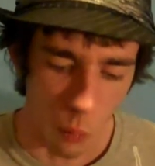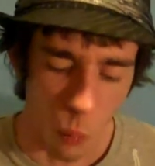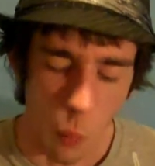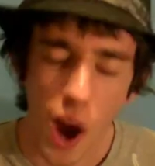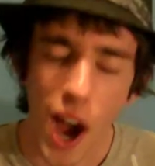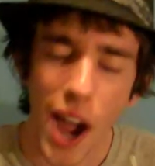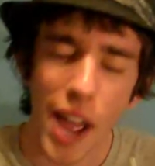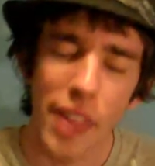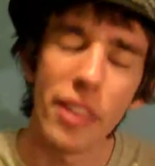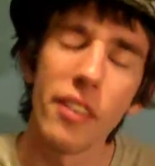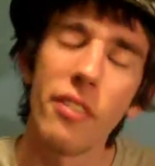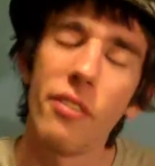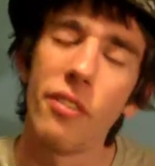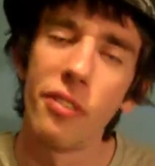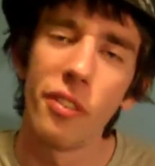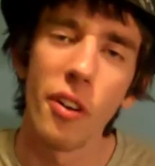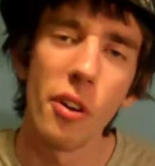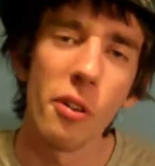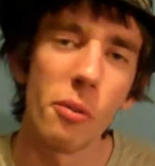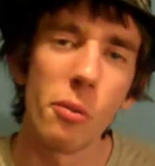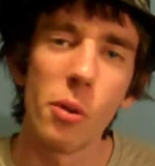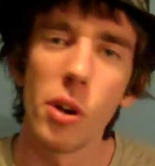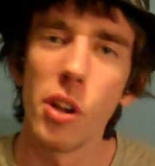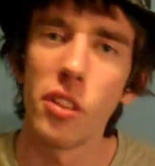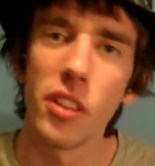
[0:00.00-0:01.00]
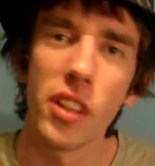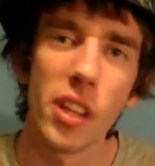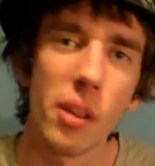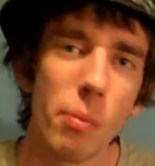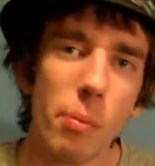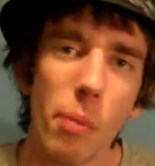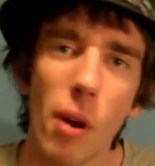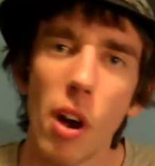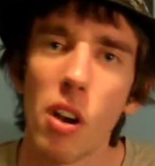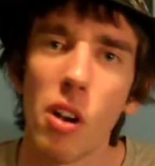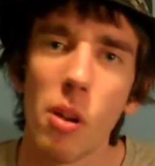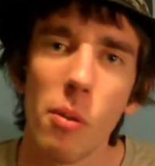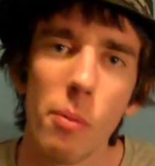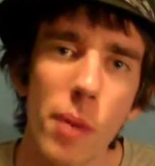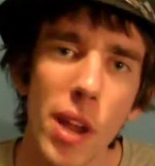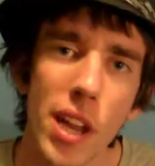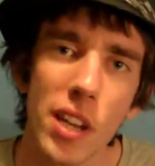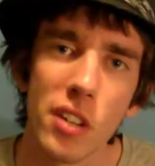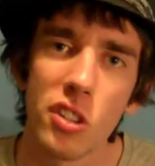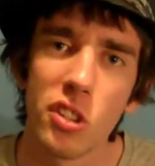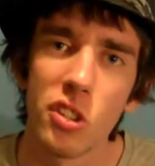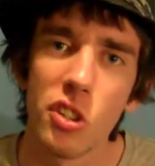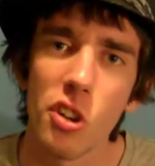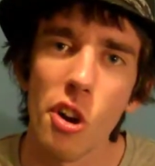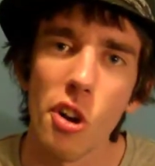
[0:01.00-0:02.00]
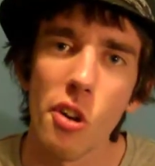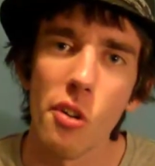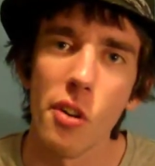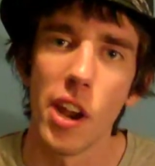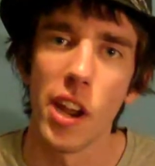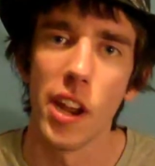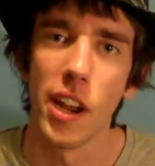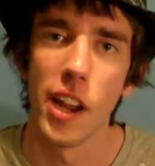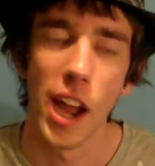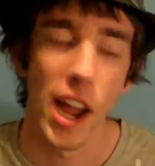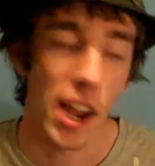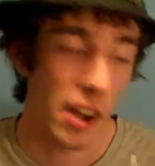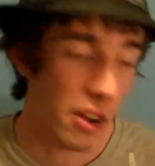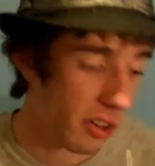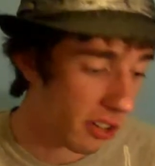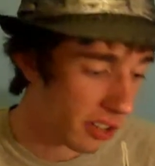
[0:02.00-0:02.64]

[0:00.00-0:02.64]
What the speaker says: Why the fuck weren't they part of the main story? I